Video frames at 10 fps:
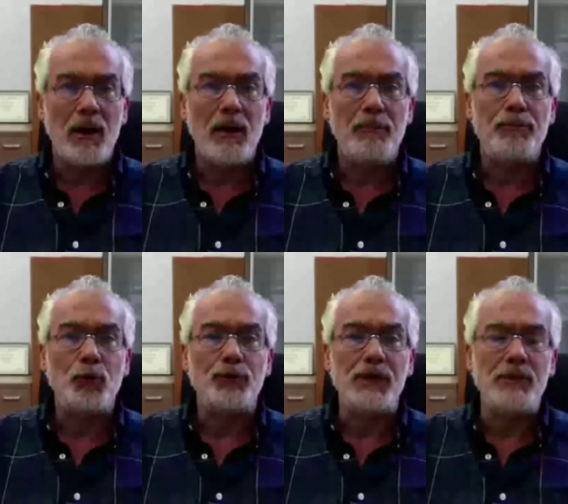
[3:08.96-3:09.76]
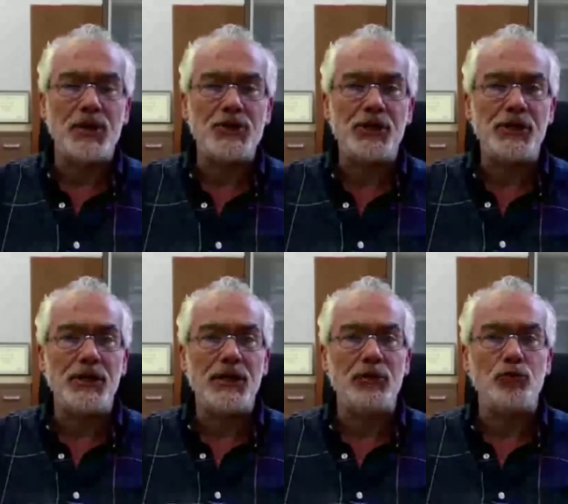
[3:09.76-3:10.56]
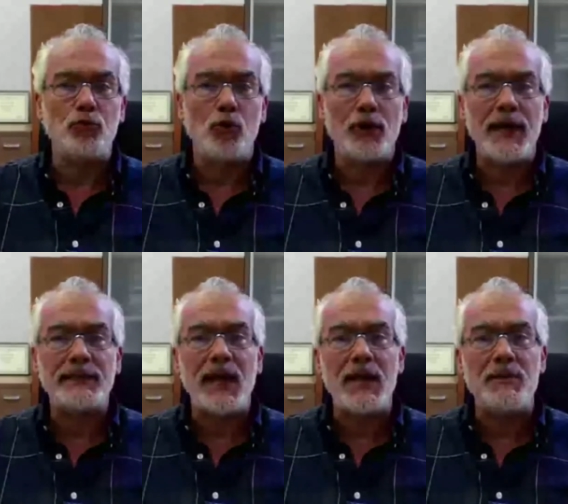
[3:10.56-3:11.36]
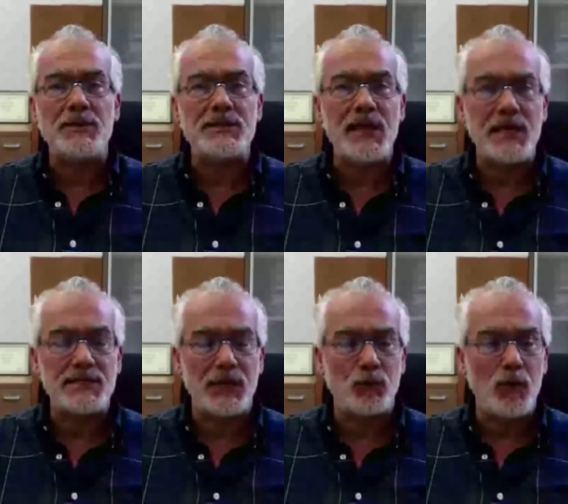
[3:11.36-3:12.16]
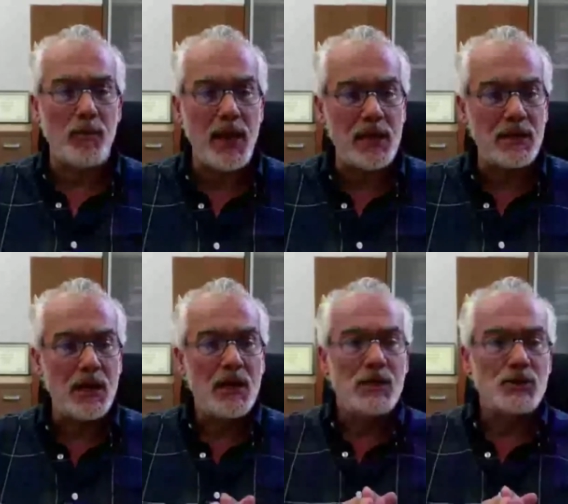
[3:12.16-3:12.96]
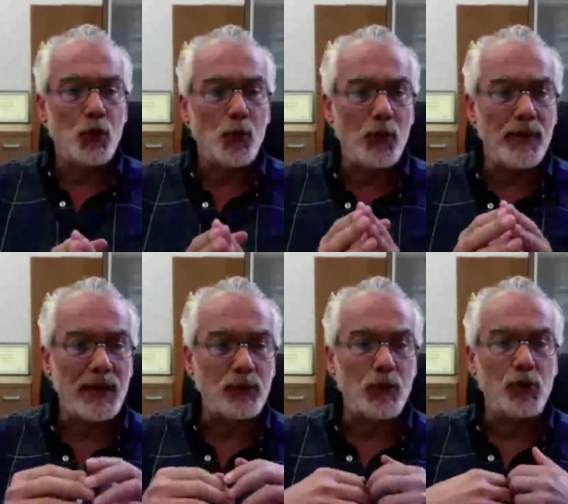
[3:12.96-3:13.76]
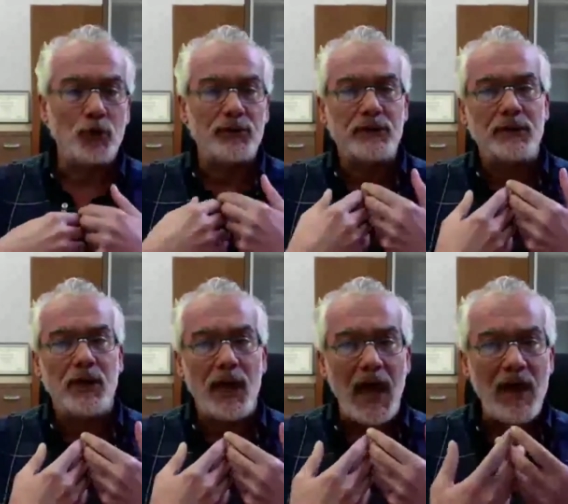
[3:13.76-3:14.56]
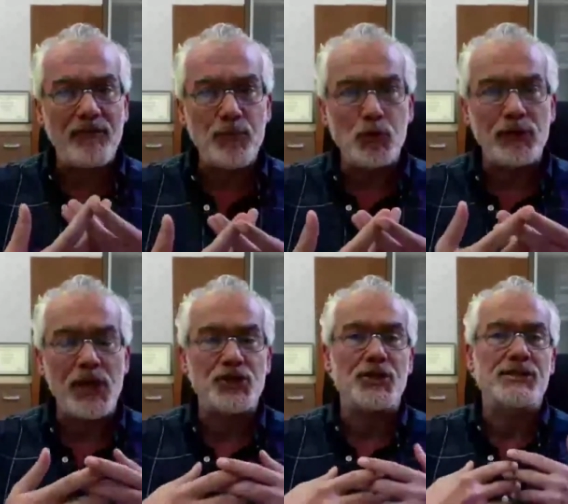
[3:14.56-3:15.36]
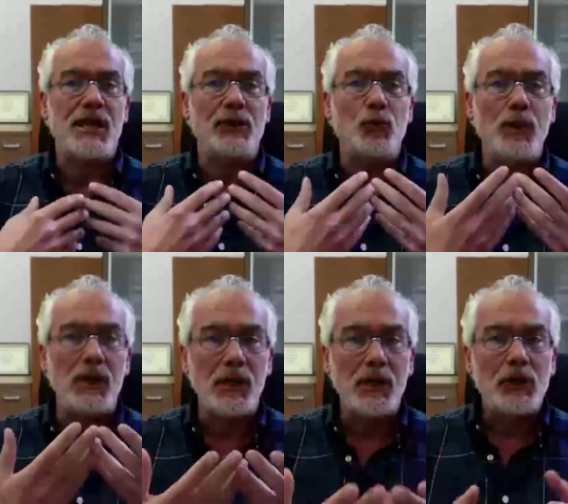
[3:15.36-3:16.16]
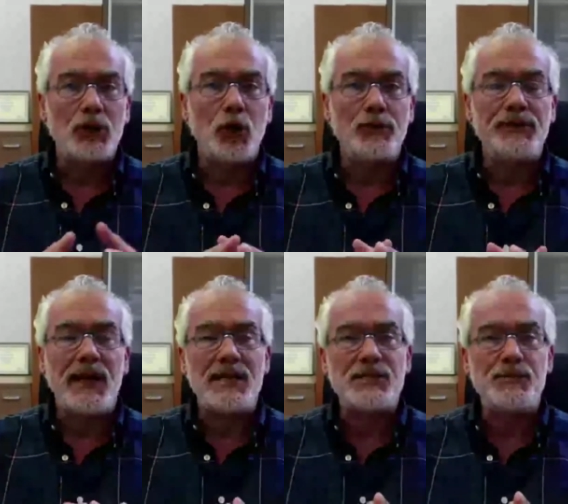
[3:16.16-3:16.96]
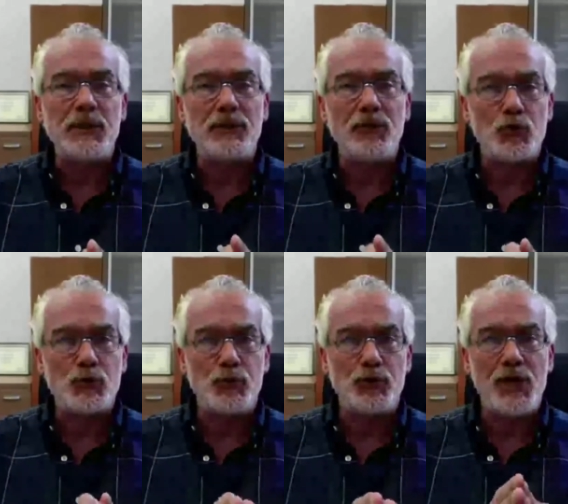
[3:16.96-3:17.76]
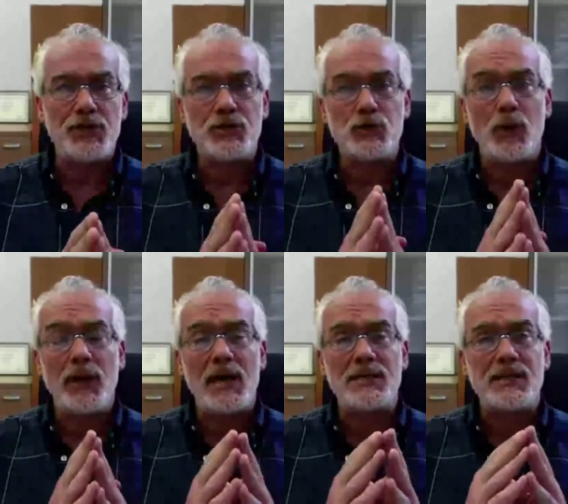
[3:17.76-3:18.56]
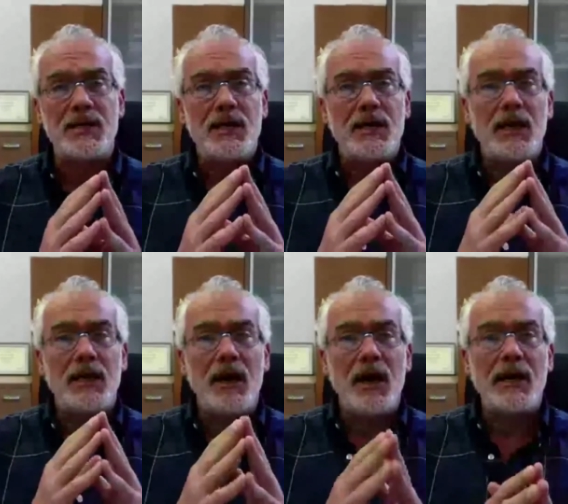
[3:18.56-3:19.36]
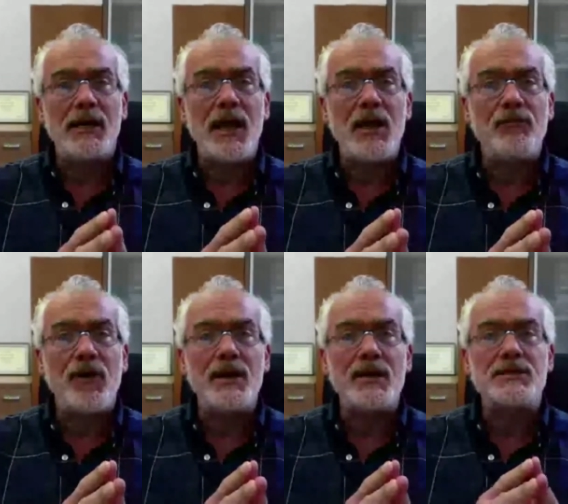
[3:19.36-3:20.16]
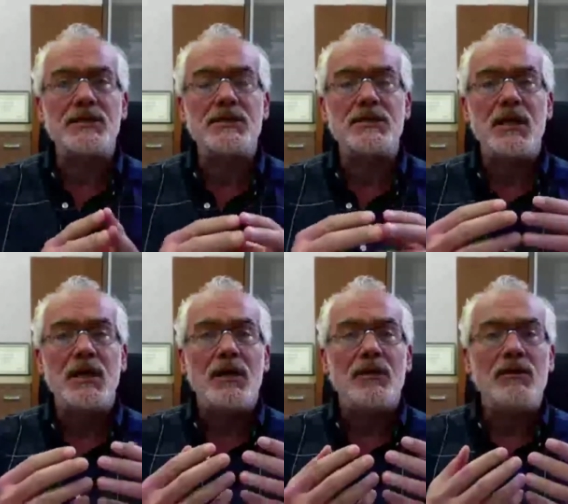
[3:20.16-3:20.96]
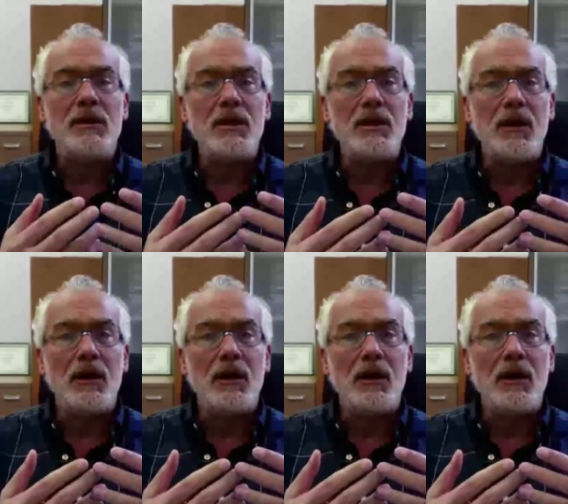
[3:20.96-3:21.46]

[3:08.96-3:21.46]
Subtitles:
protein machinery to correct any mistakes that we make, so that we don't have mutations and we don't transmit those mutations. Whereas in RNA viruses, the